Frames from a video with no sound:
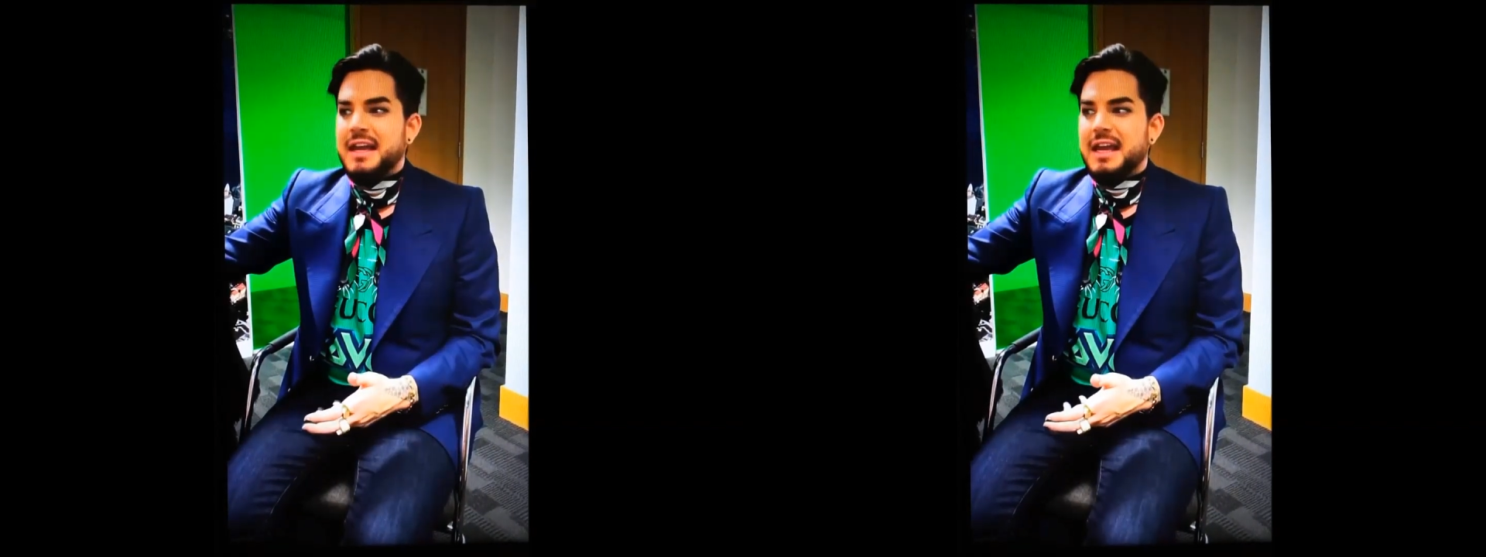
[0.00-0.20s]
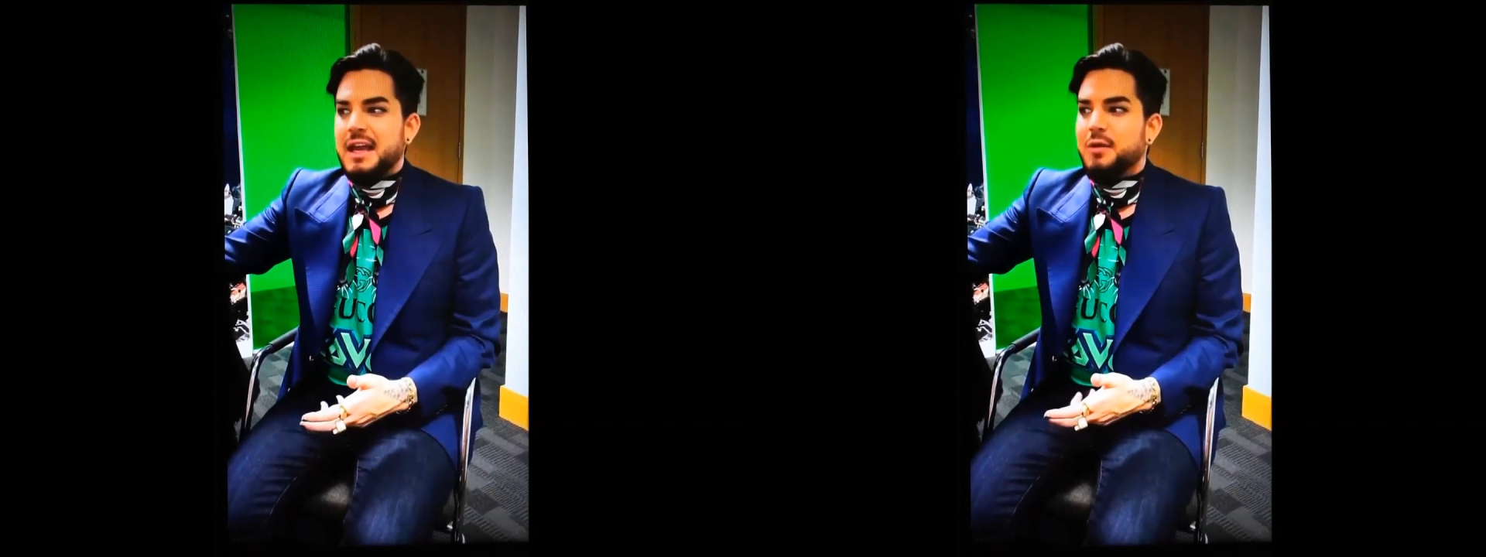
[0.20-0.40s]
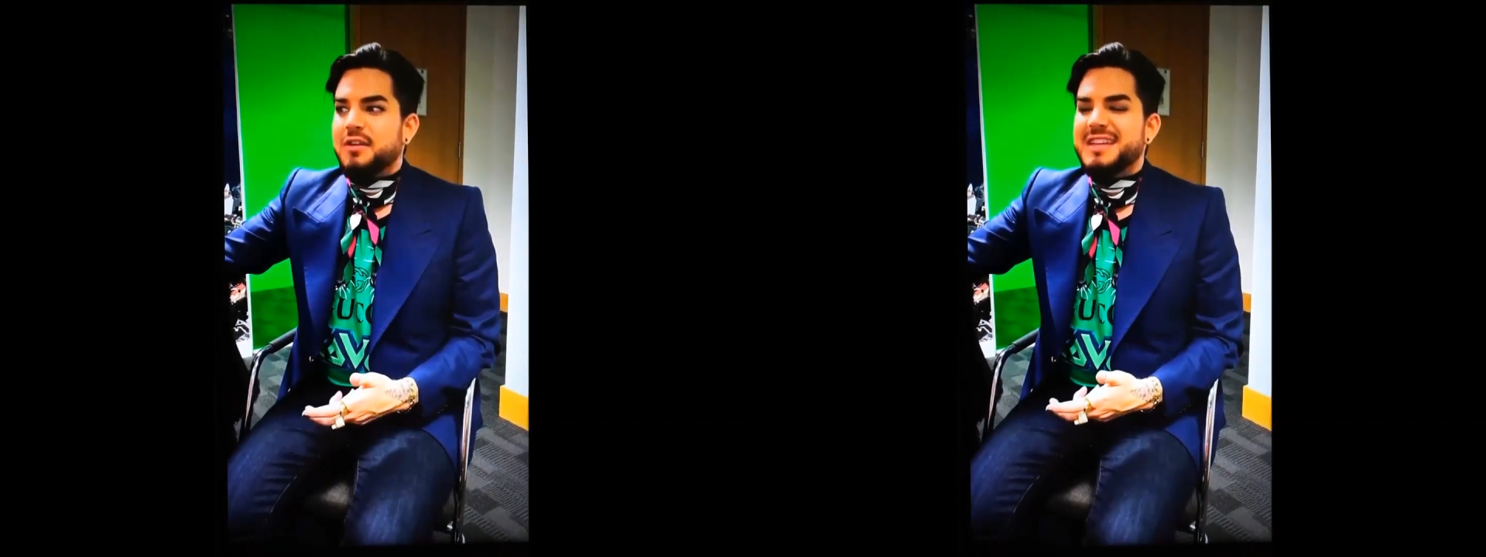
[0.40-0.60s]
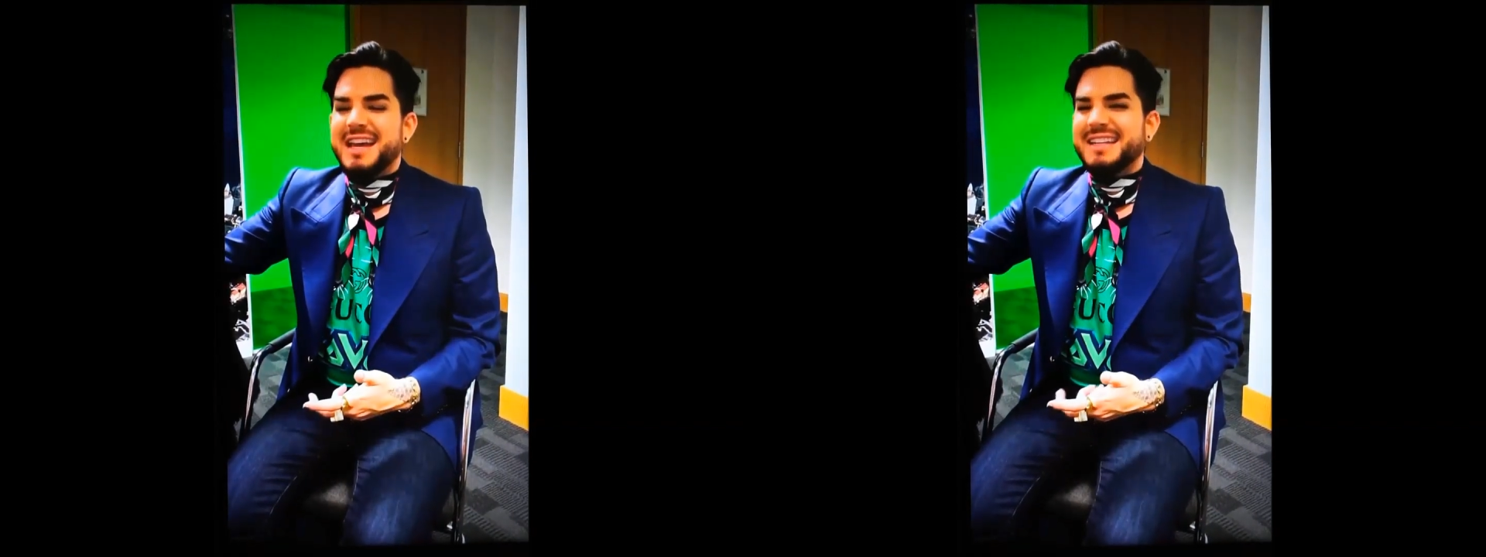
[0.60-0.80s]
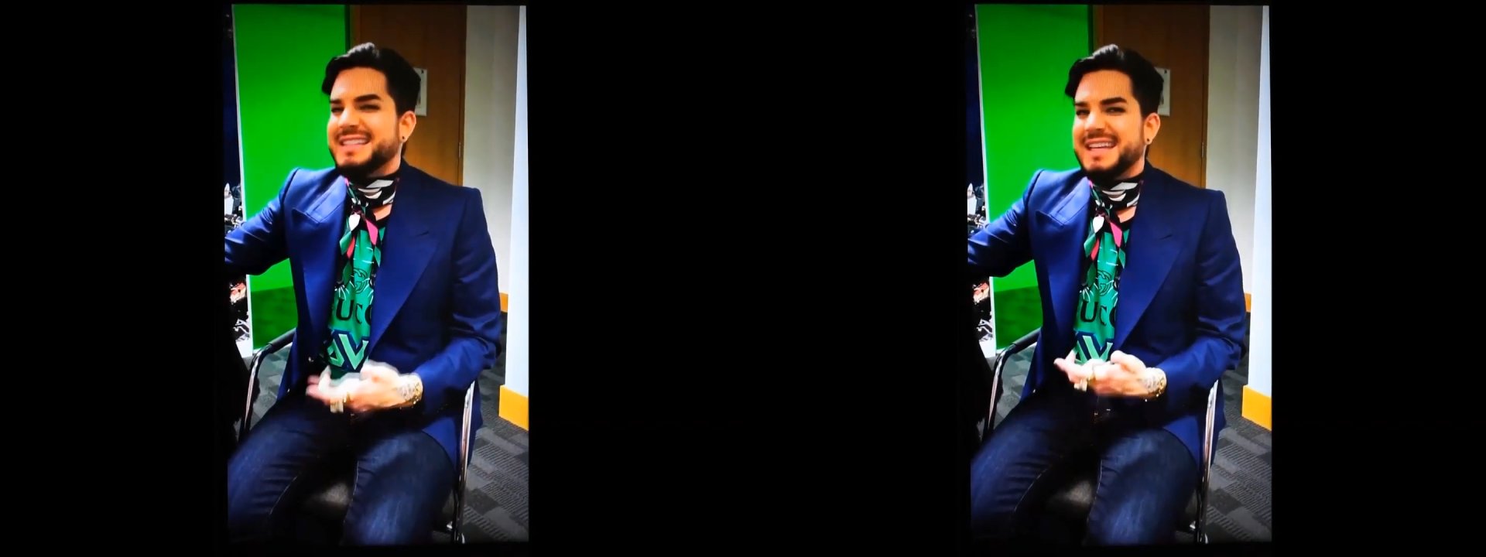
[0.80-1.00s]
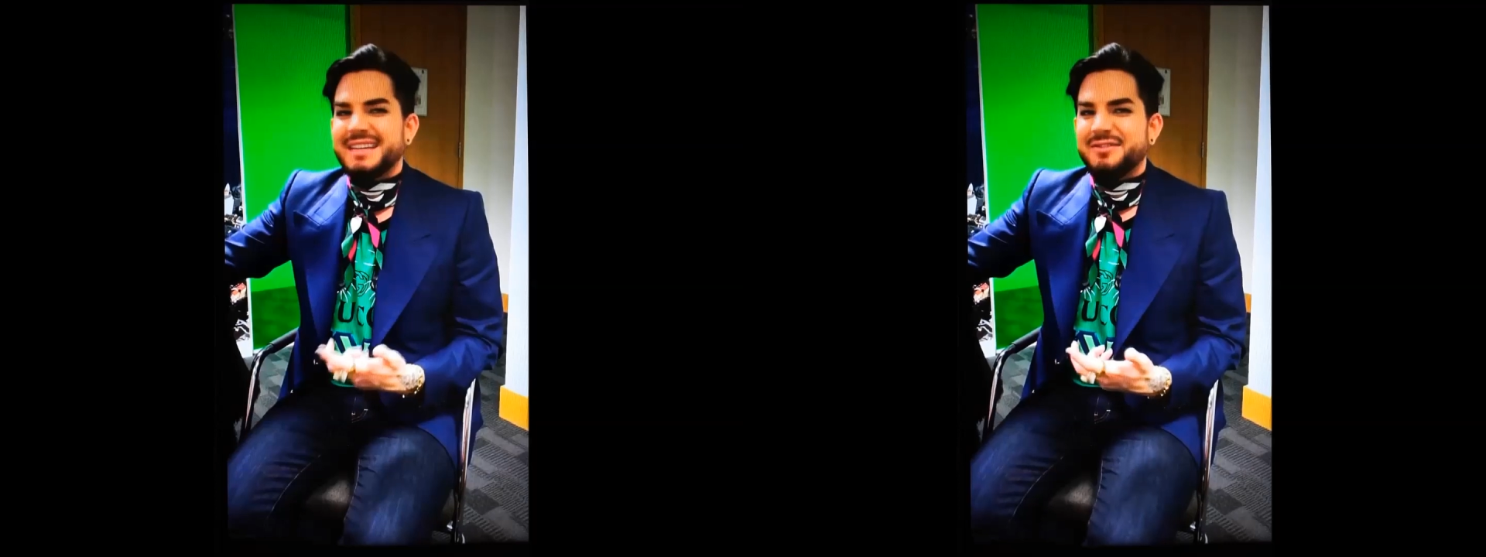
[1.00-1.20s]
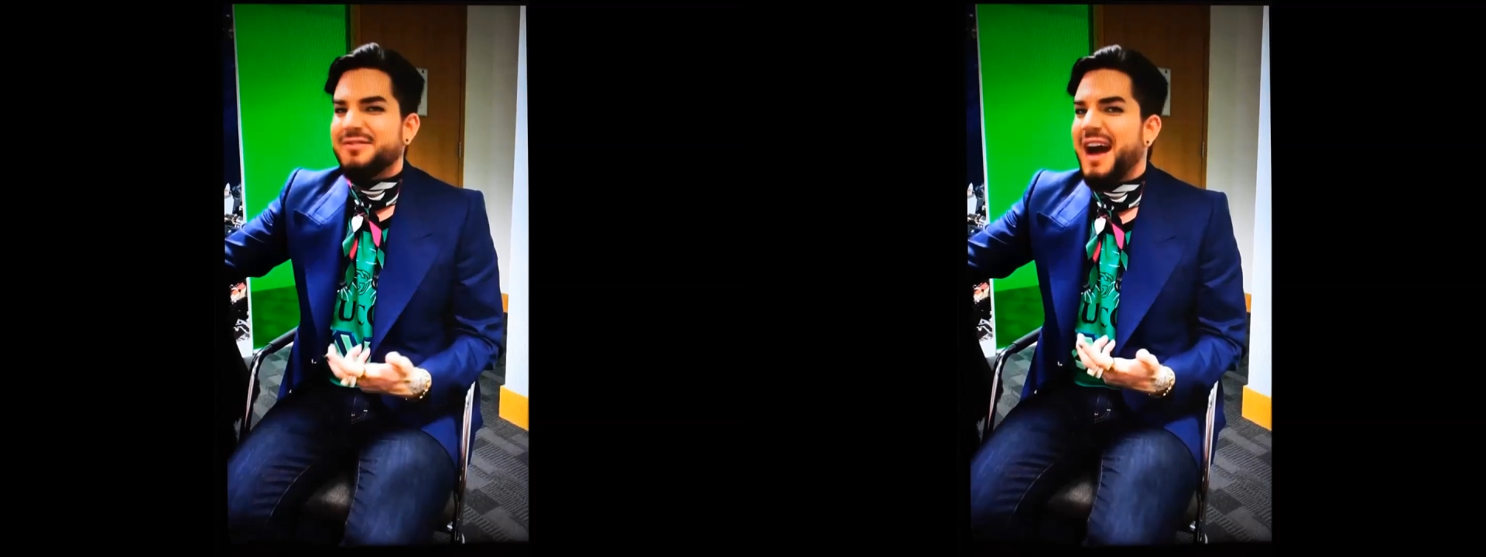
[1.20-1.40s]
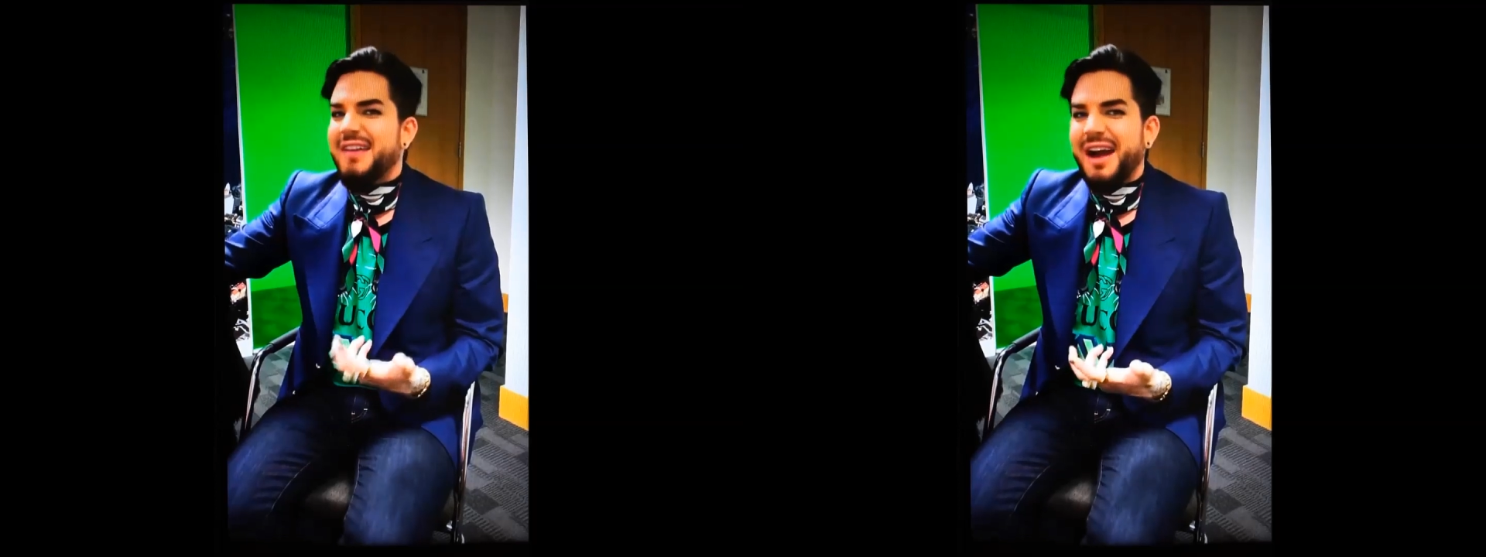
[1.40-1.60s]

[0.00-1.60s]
it would have taken us like five